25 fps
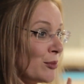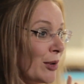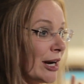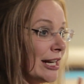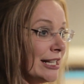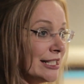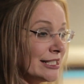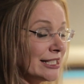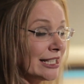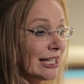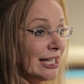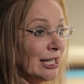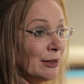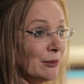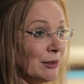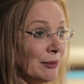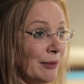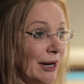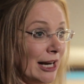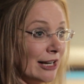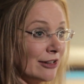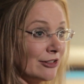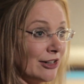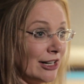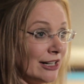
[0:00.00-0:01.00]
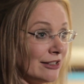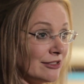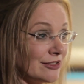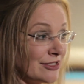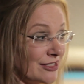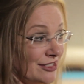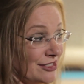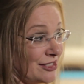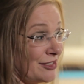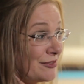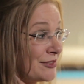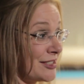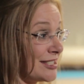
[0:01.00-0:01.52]
way to keep the backgrounds,
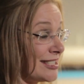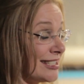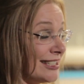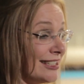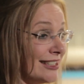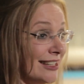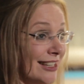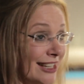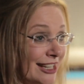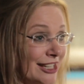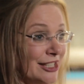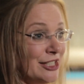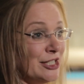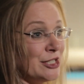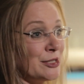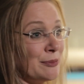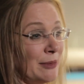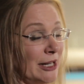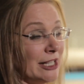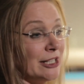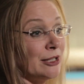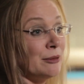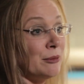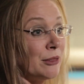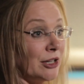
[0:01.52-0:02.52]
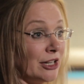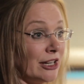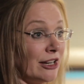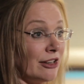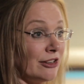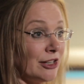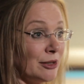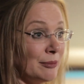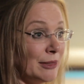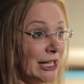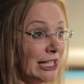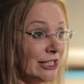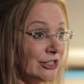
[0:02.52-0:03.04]
because obviously you're spending money on
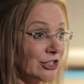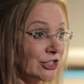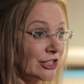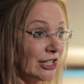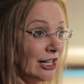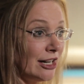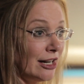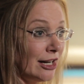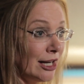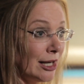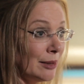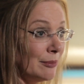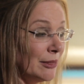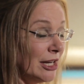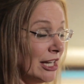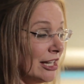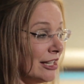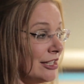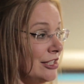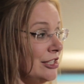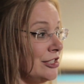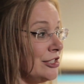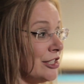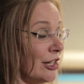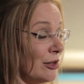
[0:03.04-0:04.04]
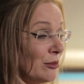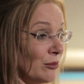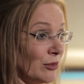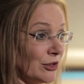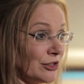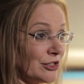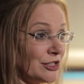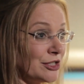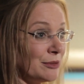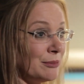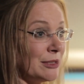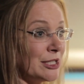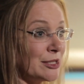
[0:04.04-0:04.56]
them each time. You don't want
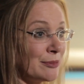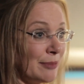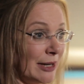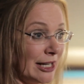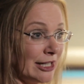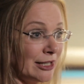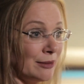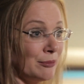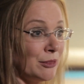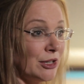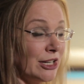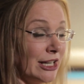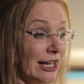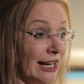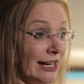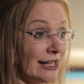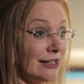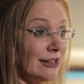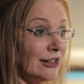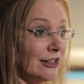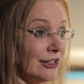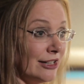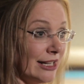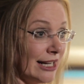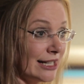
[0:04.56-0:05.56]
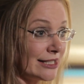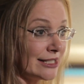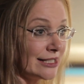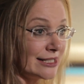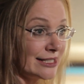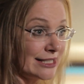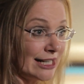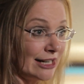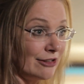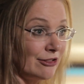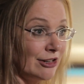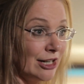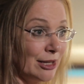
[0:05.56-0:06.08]
to be spending money
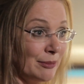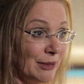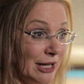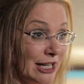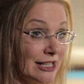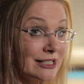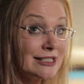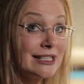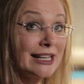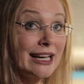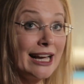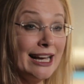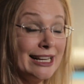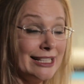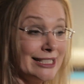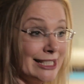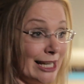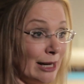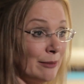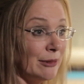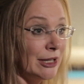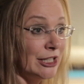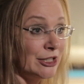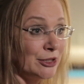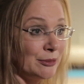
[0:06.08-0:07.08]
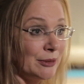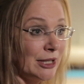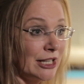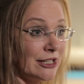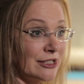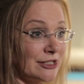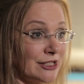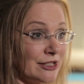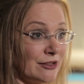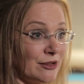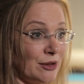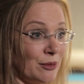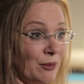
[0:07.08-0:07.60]
unnecessarily because they're getting damaged
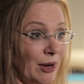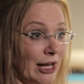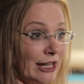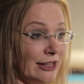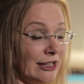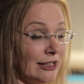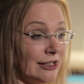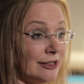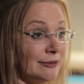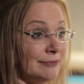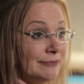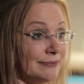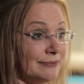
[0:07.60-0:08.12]
because of the weather.